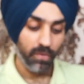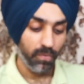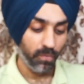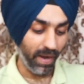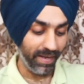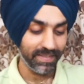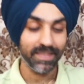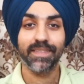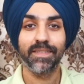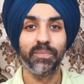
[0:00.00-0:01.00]
Why this
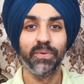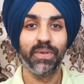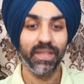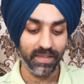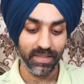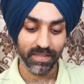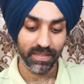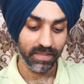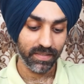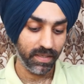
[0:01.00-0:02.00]
is a beauty? This
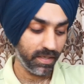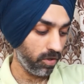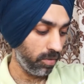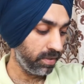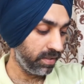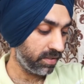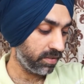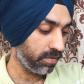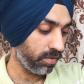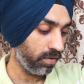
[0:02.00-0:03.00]
is a
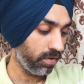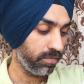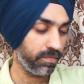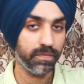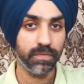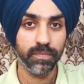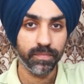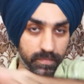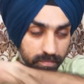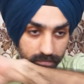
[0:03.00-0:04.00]
combination of
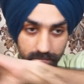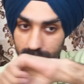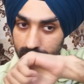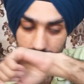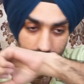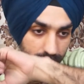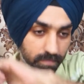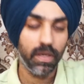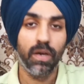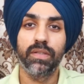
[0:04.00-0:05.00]

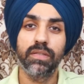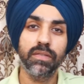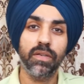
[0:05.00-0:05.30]
Aventus